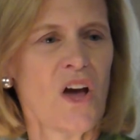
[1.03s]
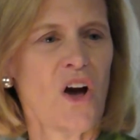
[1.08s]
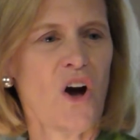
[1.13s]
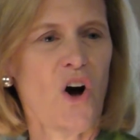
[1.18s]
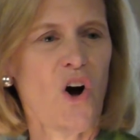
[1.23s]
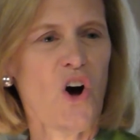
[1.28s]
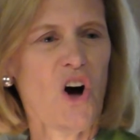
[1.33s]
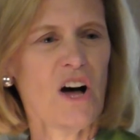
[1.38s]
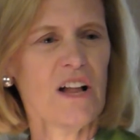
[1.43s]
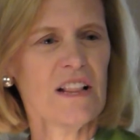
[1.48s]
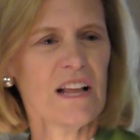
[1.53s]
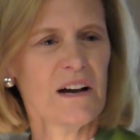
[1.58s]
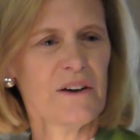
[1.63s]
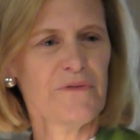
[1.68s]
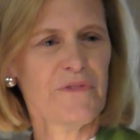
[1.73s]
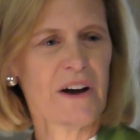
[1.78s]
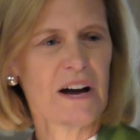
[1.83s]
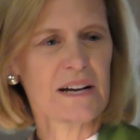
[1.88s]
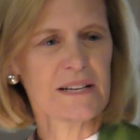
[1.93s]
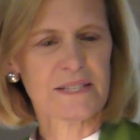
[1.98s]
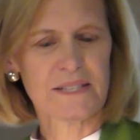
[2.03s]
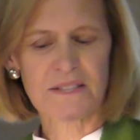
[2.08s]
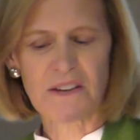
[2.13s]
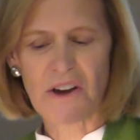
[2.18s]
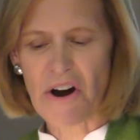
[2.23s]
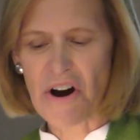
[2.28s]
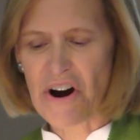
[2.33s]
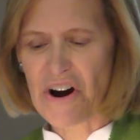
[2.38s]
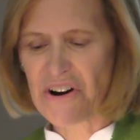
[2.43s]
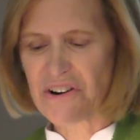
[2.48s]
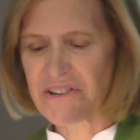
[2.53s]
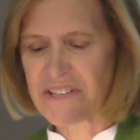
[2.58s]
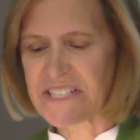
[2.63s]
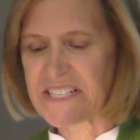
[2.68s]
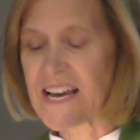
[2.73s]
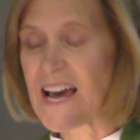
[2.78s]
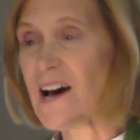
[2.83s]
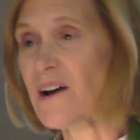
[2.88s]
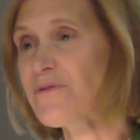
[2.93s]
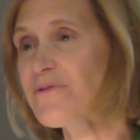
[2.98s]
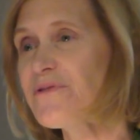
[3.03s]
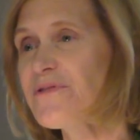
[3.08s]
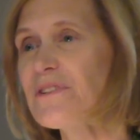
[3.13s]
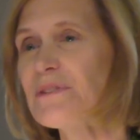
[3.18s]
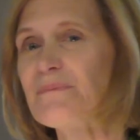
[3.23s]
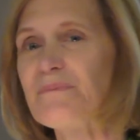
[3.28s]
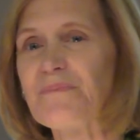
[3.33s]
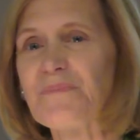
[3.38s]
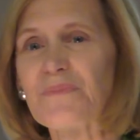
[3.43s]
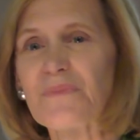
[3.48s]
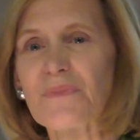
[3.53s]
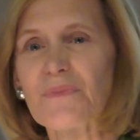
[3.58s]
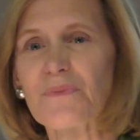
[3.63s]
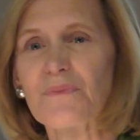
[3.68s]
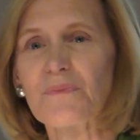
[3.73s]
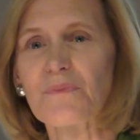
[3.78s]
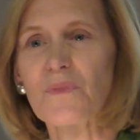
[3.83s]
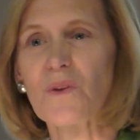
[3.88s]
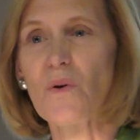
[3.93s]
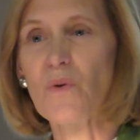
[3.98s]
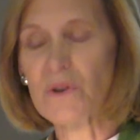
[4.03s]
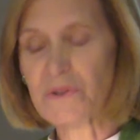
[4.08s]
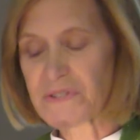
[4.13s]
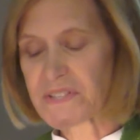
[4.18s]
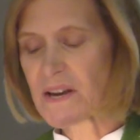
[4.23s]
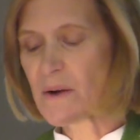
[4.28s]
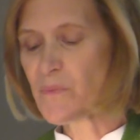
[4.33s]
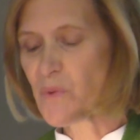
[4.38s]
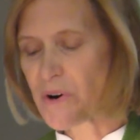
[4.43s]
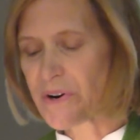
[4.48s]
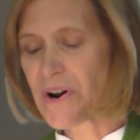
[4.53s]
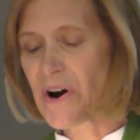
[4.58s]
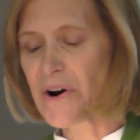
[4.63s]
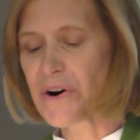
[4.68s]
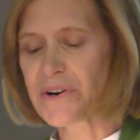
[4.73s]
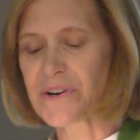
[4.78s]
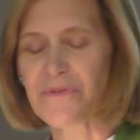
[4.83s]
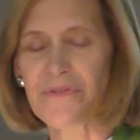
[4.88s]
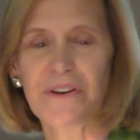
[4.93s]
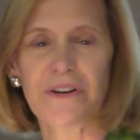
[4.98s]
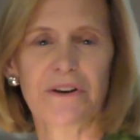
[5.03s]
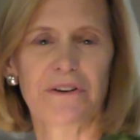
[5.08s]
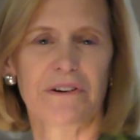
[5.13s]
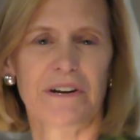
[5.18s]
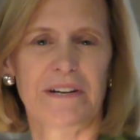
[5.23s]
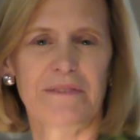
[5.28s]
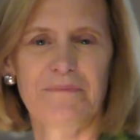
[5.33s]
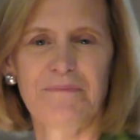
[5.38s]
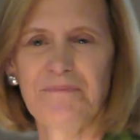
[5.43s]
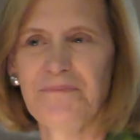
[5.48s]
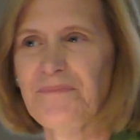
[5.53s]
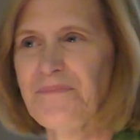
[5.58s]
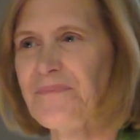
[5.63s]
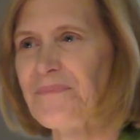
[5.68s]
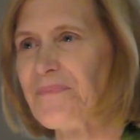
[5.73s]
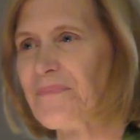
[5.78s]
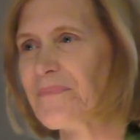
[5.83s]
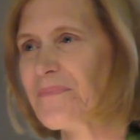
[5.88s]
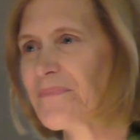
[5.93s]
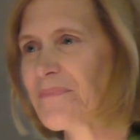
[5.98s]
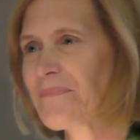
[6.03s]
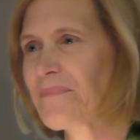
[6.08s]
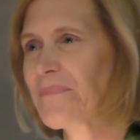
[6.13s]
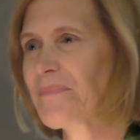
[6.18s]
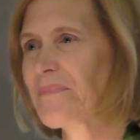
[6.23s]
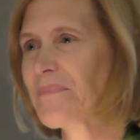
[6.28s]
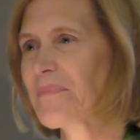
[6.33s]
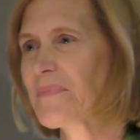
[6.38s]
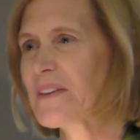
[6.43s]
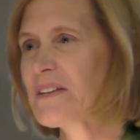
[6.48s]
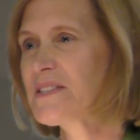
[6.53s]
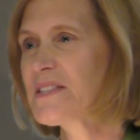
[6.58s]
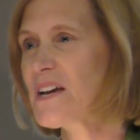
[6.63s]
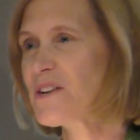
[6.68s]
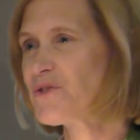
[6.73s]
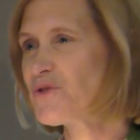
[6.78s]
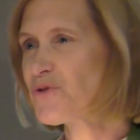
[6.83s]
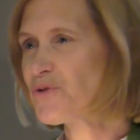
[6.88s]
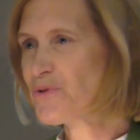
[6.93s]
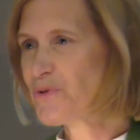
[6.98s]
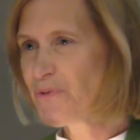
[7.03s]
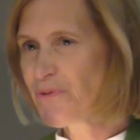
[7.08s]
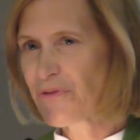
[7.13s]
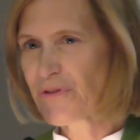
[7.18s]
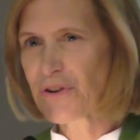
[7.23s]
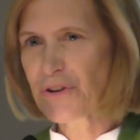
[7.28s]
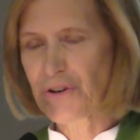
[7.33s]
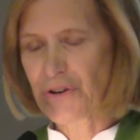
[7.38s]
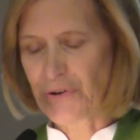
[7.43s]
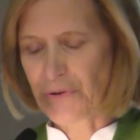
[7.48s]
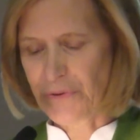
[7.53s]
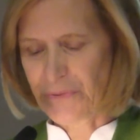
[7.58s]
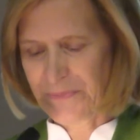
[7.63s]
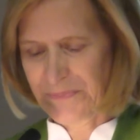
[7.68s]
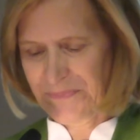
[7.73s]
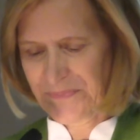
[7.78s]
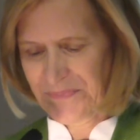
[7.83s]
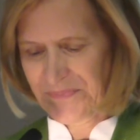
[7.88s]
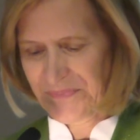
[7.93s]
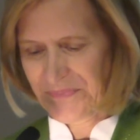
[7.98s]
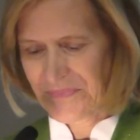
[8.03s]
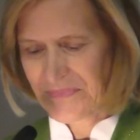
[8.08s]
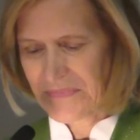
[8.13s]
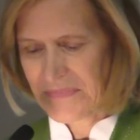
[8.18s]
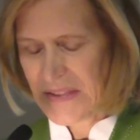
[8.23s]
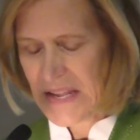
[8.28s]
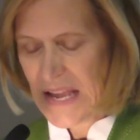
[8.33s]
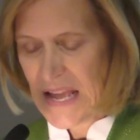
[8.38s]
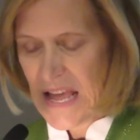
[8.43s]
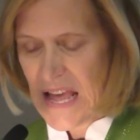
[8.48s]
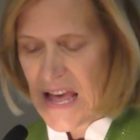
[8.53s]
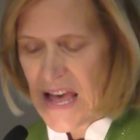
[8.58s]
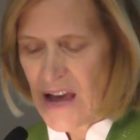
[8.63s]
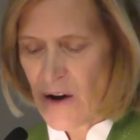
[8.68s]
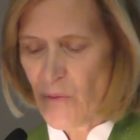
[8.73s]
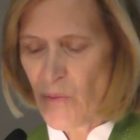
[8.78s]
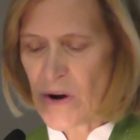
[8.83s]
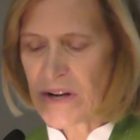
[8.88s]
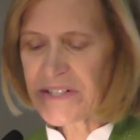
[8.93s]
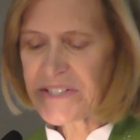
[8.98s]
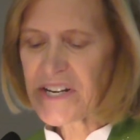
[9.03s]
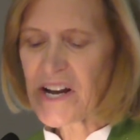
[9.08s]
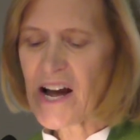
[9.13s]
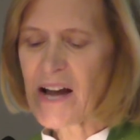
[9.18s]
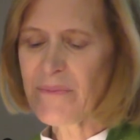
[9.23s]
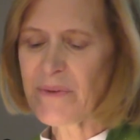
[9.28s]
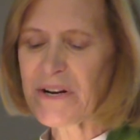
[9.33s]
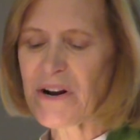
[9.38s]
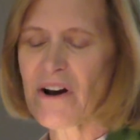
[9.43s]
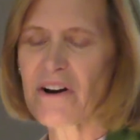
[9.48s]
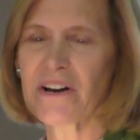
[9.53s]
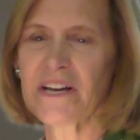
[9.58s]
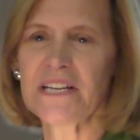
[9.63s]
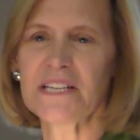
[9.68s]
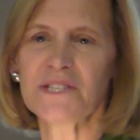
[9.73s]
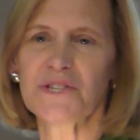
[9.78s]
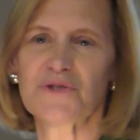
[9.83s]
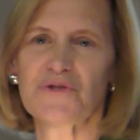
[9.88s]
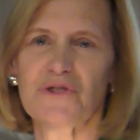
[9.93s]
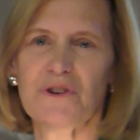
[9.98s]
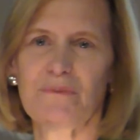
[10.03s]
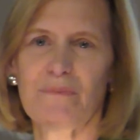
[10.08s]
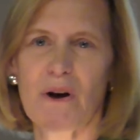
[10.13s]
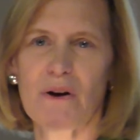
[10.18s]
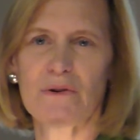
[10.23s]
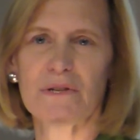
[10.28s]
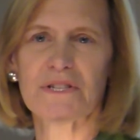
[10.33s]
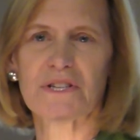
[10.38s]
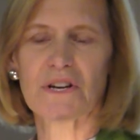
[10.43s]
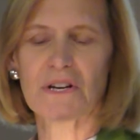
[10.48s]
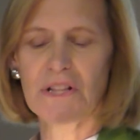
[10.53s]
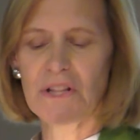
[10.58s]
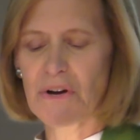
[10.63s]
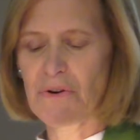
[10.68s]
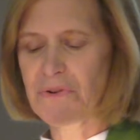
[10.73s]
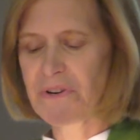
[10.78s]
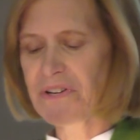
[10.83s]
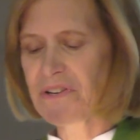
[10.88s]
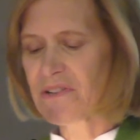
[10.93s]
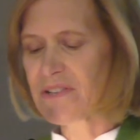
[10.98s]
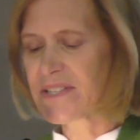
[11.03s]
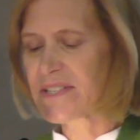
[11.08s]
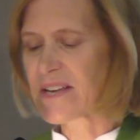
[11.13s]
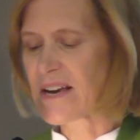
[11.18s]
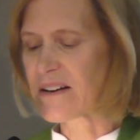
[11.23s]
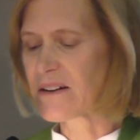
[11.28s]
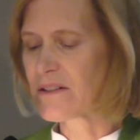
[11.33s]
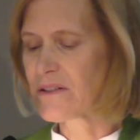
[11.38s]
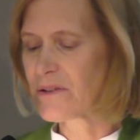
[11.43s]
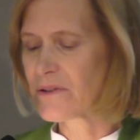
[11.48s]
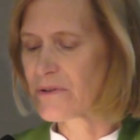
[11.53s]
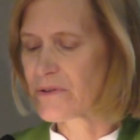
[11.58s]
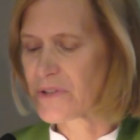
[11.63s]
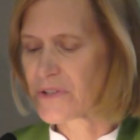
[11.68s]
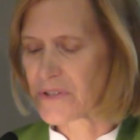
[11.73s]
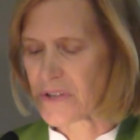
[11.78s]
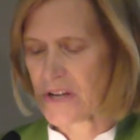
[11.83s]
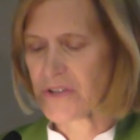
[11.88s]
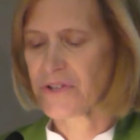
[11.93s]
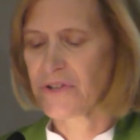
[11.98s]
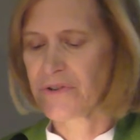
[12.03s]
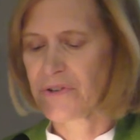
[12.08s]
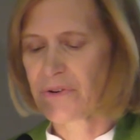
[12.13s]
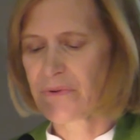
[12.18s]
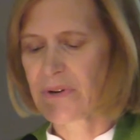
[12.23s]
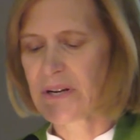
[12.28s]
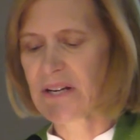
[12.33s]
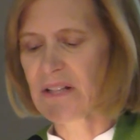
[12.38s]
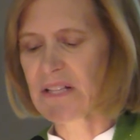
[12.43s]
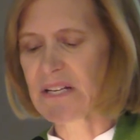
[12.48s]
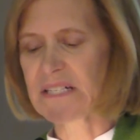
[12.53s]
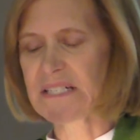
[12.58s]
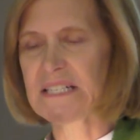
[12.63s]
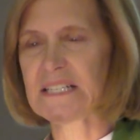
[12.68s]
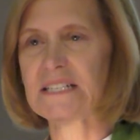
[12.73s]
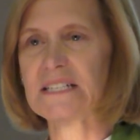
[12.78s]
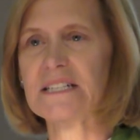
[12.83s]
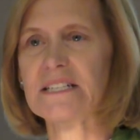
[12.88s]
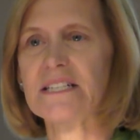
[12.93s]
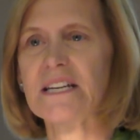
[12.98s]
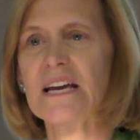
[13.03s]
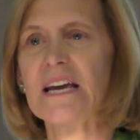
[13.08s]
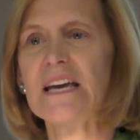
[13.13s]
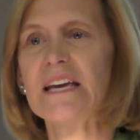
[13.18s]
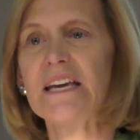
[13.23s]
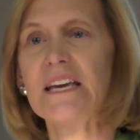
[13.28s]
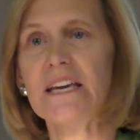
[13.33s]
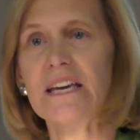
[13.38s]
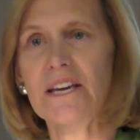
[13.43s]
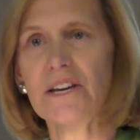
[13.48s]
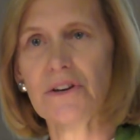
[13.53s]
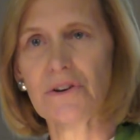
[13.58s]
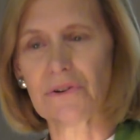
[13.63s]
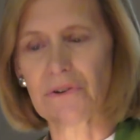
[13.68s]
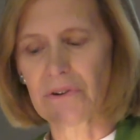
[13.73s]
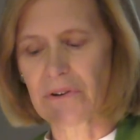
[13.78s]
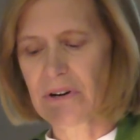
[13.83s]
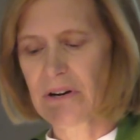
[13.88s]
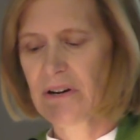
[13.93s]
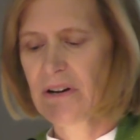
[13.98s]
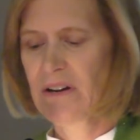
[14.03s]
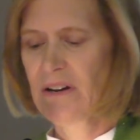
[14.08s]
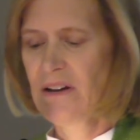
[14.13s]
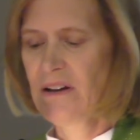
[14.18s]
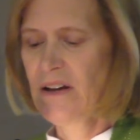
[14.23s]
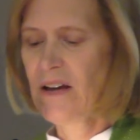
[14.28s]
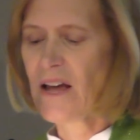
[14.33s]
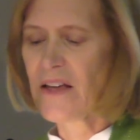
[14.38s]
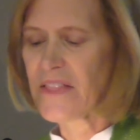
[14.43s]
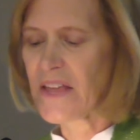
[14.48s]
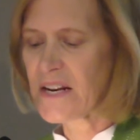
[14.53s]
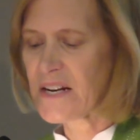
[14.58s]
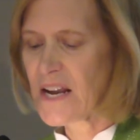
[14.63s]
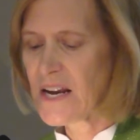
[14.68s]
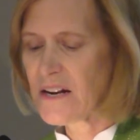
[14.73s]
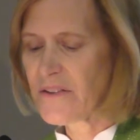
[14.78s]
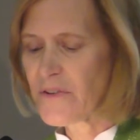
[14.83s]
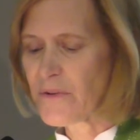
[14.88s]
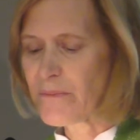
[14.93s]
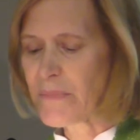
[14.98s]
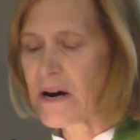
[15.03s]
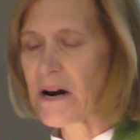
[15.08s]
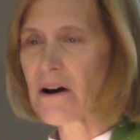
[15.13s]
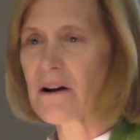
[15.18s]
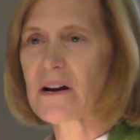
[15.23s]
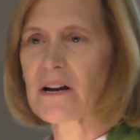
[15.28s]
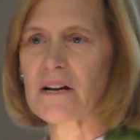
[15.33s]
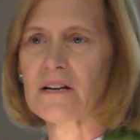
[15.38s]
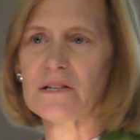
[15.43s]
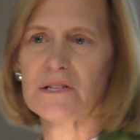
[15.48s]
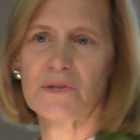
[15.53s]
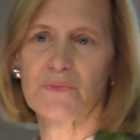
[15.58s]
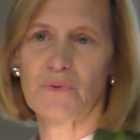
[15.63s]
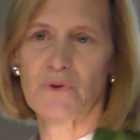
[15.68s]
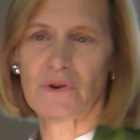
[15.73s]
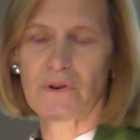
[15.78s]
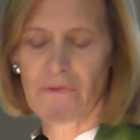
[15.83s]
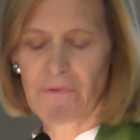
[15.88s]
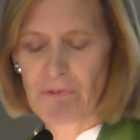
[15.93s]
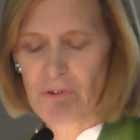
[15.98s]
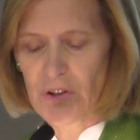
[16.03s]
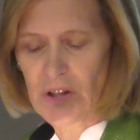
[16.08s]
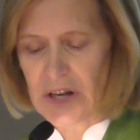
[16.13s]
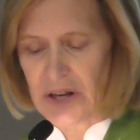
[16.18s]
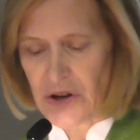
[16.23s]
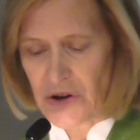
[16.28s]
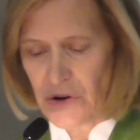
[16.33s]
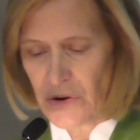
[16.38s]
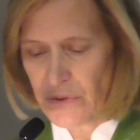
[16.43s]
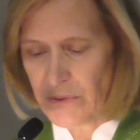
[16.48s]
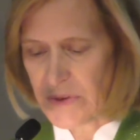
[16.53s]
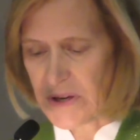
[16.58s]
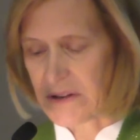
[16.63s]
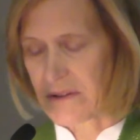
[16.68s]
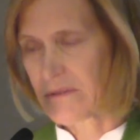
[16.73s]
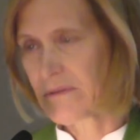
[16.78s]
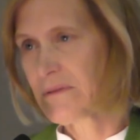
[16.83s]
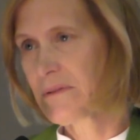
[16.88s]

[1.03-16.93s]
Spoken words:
all of us are deaf or somewhat hard of hearing. Is that true for you? At one time in our history, most colonial settlers to New England didn't hear that Native Americans were fully human.